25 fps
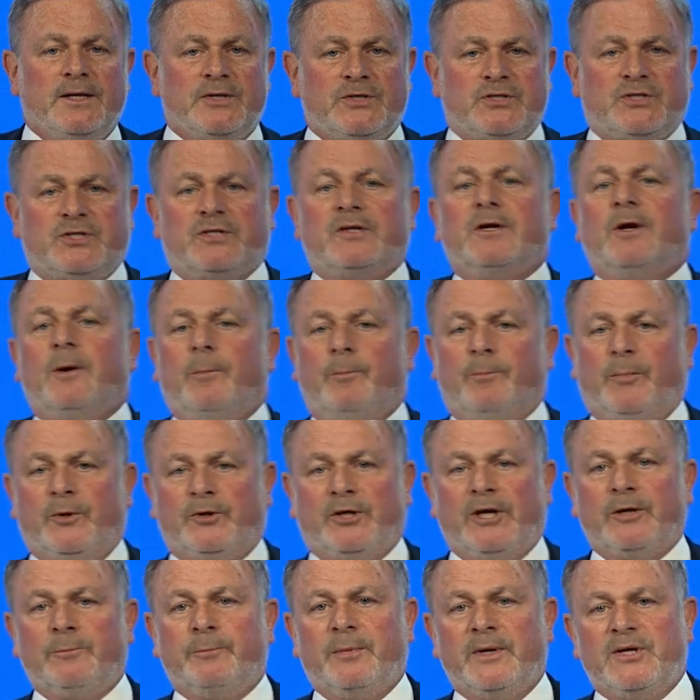is
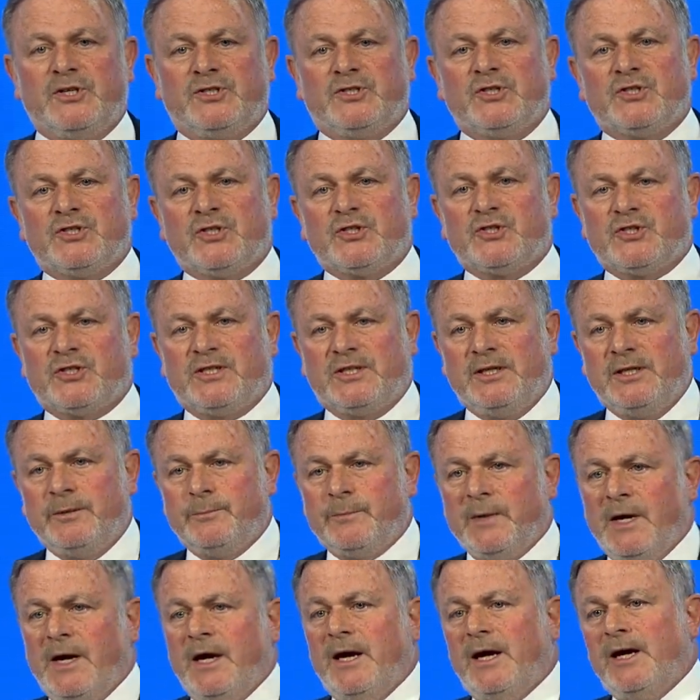putting patients
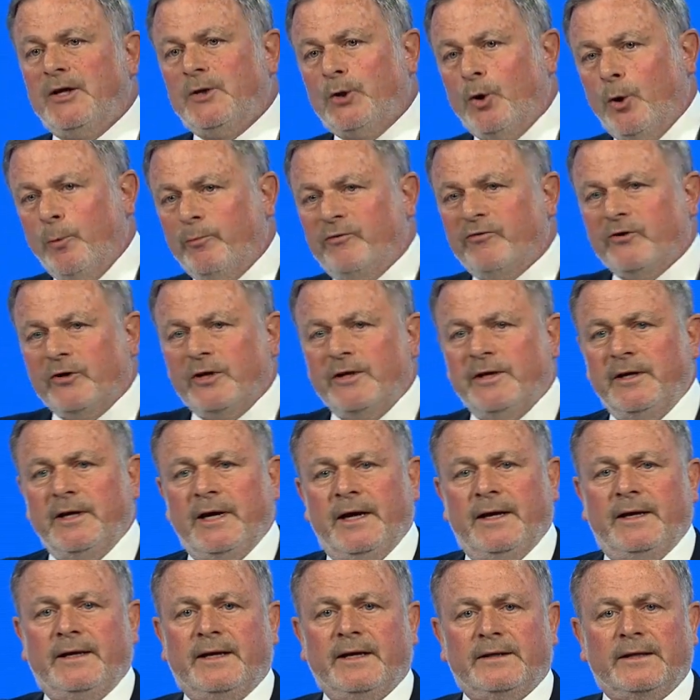asleep and hopefully
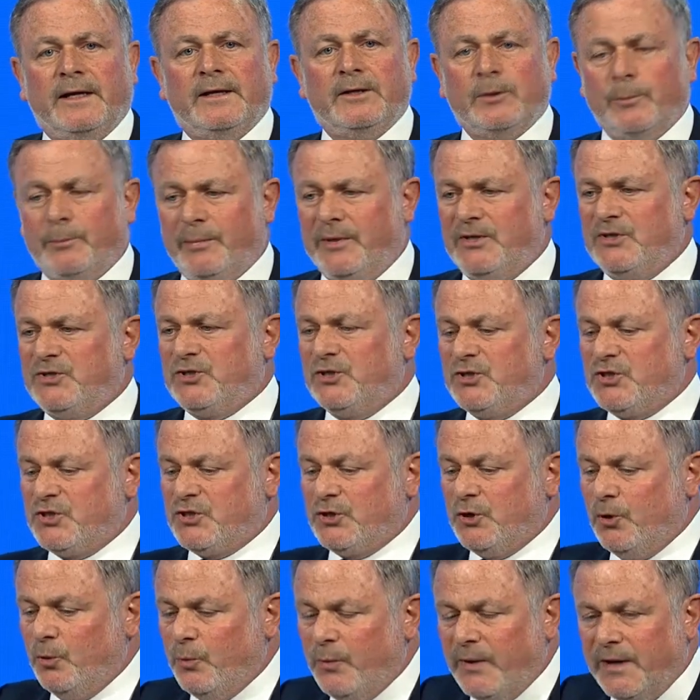getting the
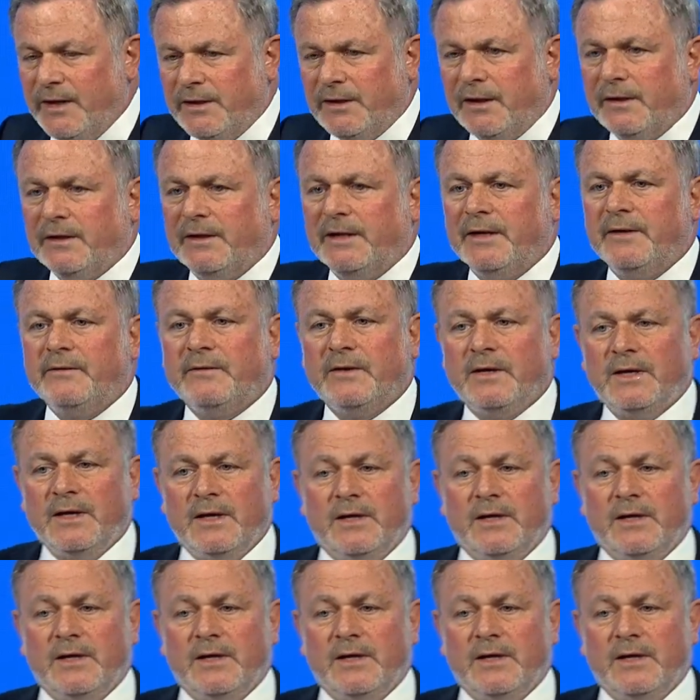patients awake again.